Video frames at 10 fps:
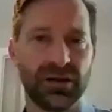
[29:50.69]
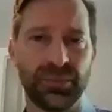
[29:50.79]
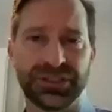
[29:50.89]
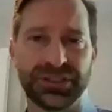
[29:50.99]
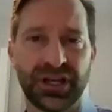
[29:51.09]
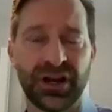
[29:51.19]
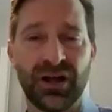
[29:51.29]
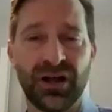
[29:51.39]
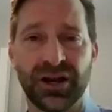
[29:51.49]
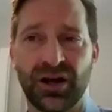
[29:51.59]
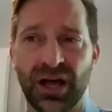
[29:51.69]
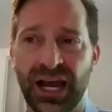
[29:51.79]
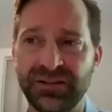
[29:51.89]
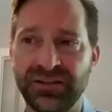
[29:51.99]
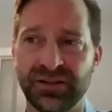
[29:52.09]
let me just I'll
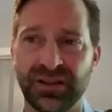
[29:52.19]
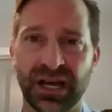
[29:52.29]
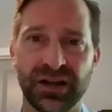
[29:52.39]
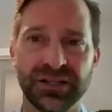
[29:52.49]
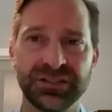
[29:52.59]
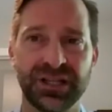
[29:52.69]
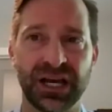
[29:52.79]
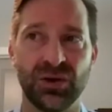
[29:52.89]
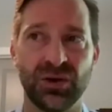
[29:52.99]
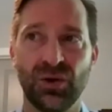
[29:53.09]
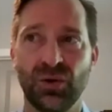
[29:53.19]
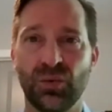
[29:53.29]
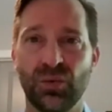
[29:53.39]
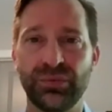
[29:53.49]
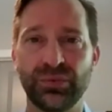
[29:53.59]
add to that is that
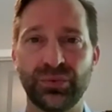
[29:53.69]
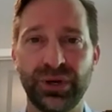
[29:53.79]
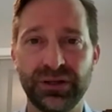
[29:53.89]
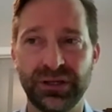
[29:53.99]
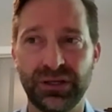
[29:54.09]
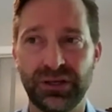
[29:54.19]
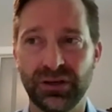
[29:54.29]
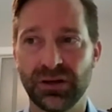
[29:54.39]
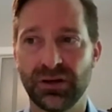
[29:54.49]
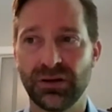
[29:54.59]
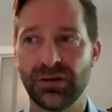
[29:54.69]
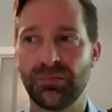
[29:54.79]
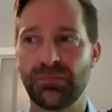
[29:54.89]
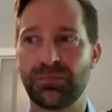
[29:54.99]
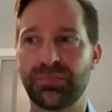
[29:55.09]
we really
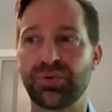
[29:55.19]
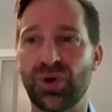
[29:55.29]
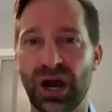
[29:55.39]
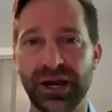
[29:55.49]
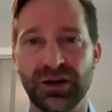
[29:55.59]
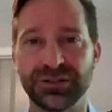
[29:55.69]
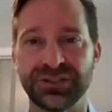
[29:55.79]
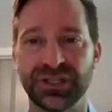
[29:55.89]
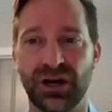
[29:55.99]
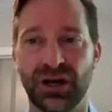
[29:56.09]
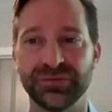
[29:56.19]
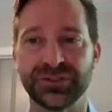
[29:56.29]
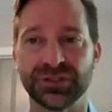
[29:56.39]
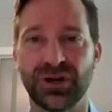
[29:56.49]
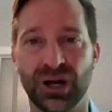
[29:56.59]
pride
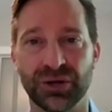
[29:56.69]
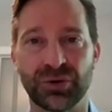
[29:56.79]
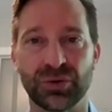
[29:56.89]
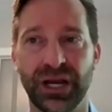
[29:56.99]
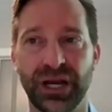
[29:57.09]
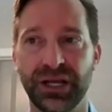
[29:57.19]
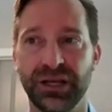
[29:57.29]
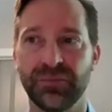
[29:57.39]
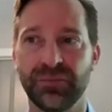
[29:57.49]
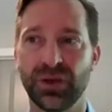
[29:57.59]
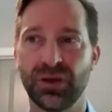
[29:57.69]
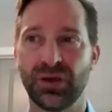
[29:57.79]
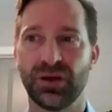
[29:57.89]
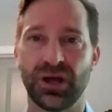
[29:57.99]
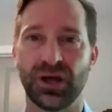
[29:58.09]
ourselves on creating
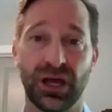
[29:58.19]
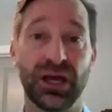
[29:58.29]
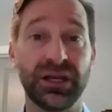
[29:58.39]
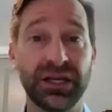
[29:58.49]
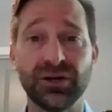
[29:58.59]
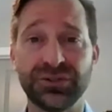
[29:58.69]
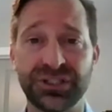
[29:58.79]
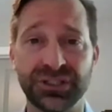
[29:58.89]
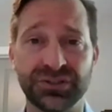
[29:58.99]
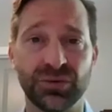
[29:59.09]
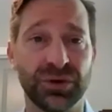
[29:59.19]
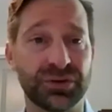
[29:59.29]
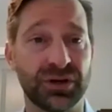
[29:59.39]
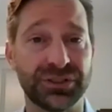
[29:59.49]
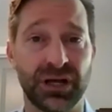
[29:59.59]
an ecosystem with
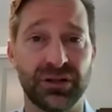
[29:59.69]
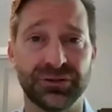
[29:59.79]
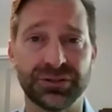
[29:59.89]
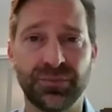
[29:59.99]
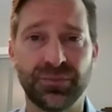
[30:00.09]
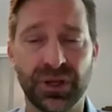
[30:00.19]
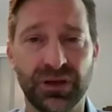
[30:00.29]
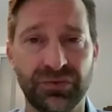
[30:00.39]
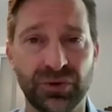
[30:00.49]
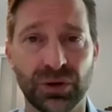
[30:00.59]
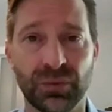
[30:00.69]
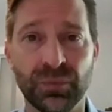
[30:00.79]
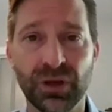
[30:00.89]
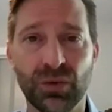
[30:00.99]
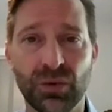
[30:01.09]
our sellers. if you will.
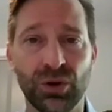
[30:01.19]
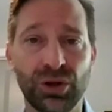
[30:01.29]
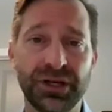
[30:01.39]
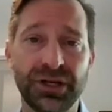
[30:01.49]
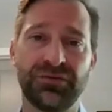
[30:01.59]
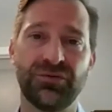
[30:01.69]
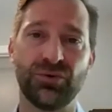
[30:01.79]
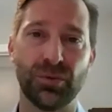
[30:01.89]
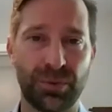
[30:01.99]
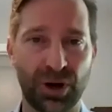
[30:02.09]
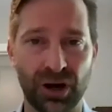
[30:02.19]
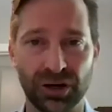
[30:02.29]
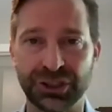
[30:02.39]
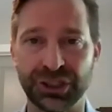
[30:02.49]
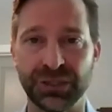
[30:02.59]
We're looking to form
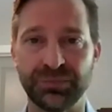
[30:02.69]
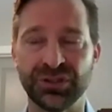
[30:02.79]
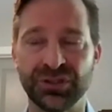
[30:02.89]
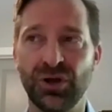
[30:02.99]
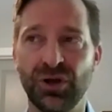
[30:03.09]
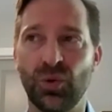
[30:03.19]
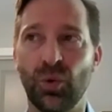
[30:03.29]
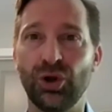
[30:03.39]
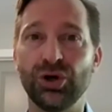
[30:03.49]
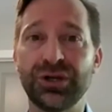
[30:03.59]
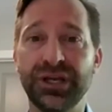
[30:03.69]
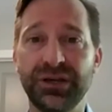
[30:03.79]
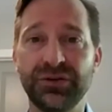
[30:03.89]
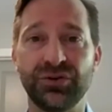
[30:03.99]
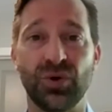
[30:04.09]
partnerships. We're
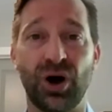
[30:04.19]
looking to